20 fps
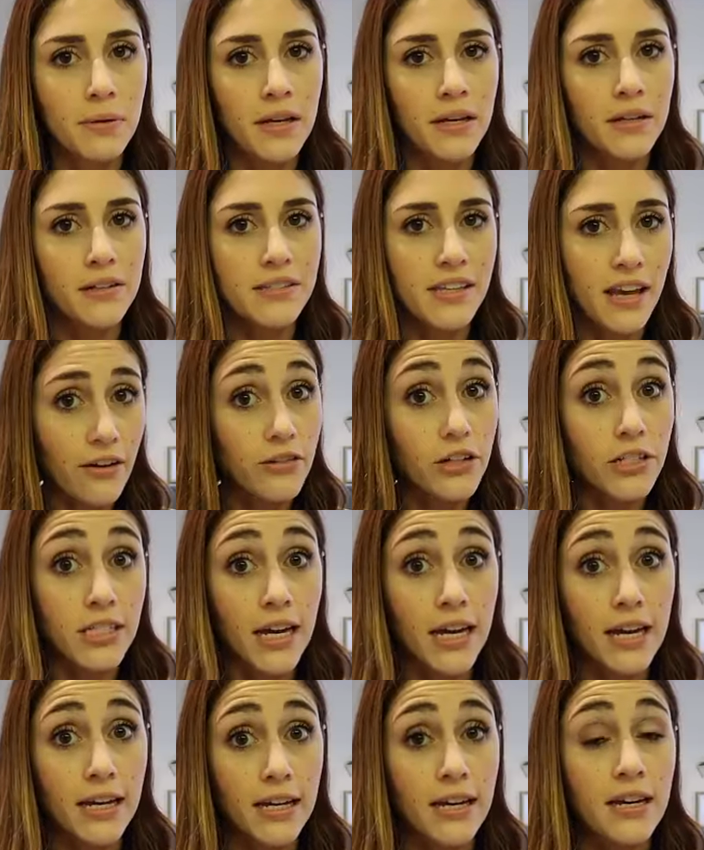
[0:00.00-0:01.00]
pills every
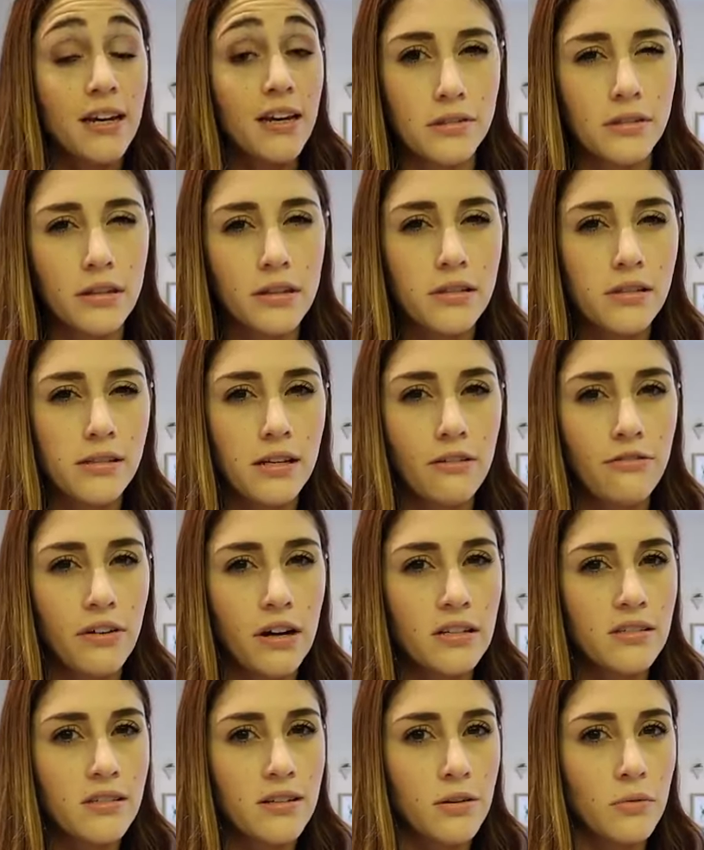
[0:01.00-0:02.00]
day. So let's see if
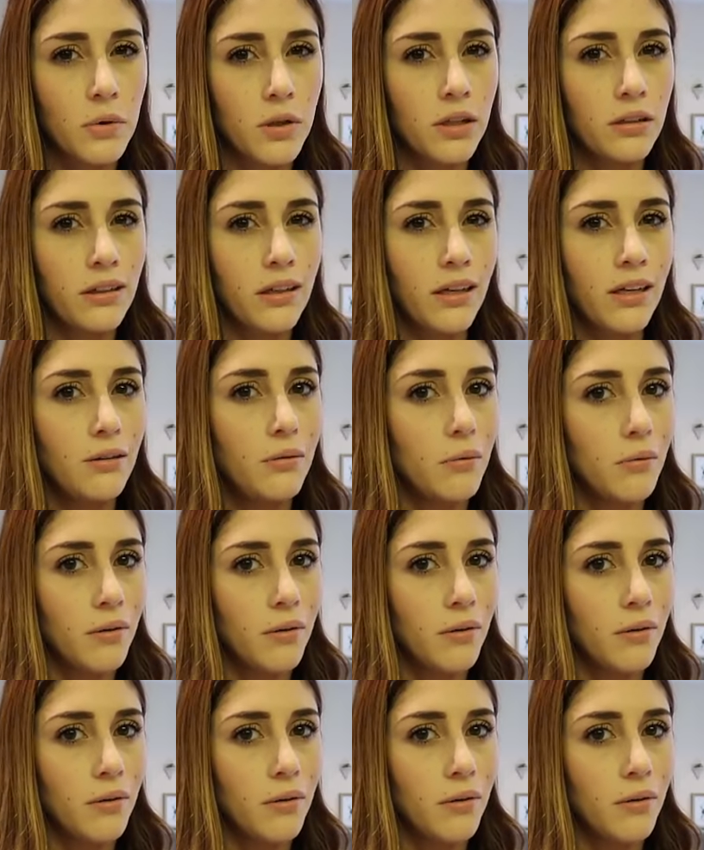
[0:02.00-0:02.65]
Austin will eat